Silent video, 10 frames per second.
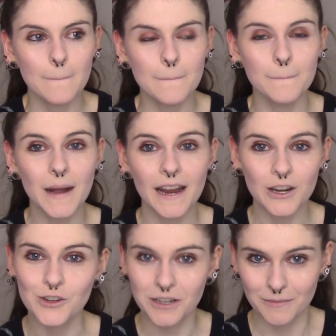by
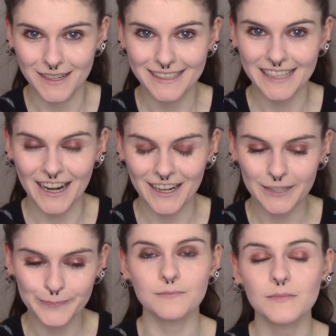a treatment
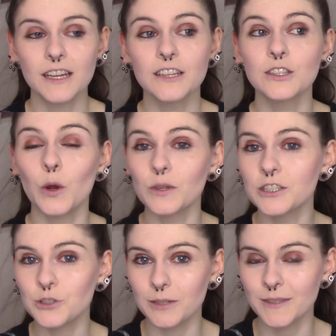center. It is the only
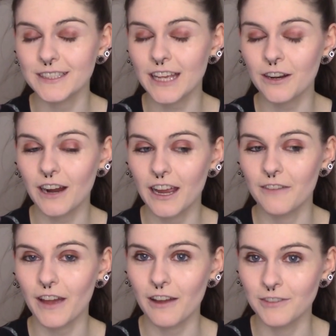treatment center I
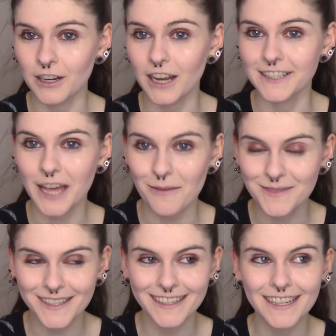have ever
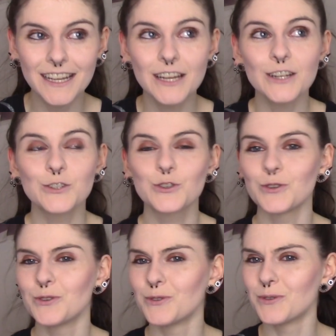attempted
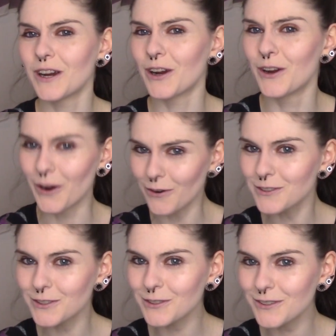to go
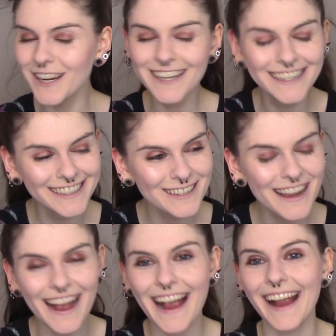to,
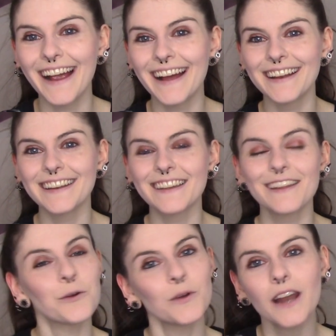and
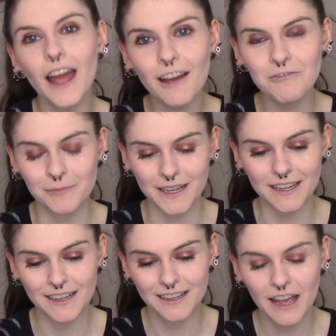they wouldn't have
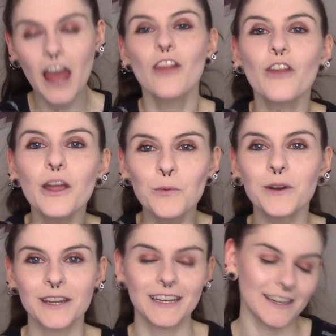me. They
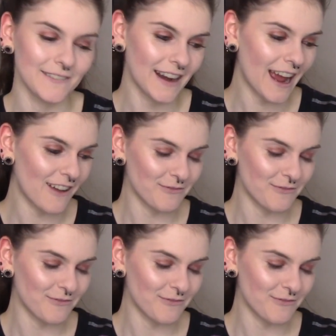wouldn't even have